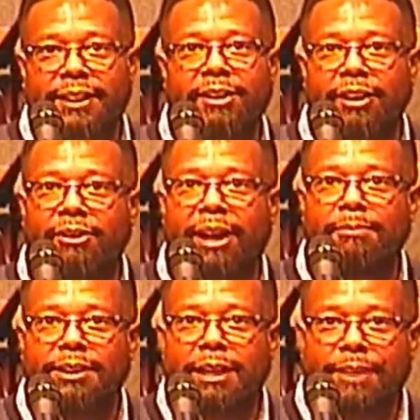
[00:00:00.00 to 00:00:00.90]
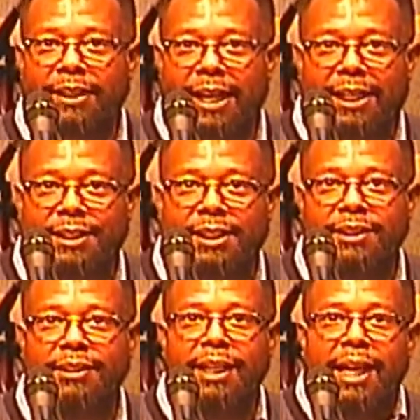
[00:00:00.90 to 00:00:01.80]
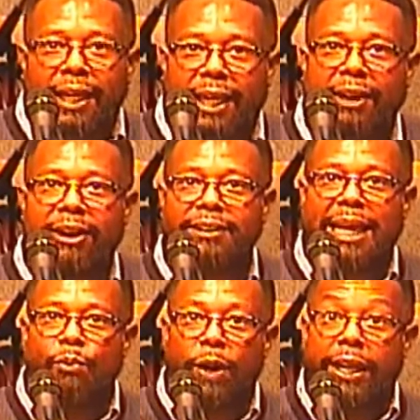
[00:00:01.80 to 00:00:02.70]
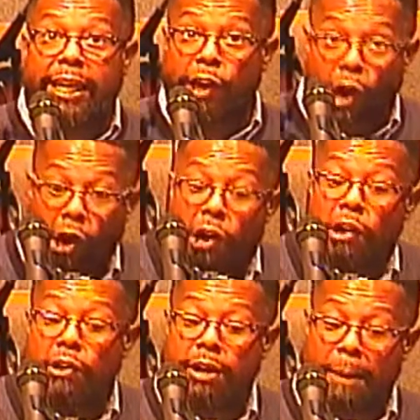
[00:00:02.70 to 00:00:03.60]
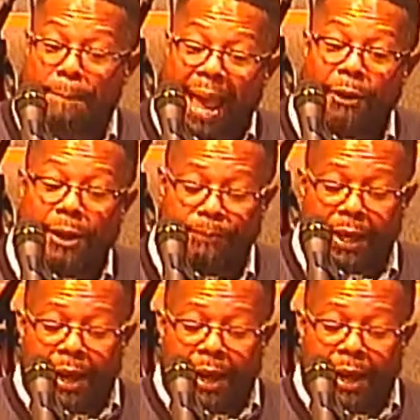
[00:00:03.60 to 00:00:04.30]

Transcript: Elder Graham, something that he does here is that when he heard about it,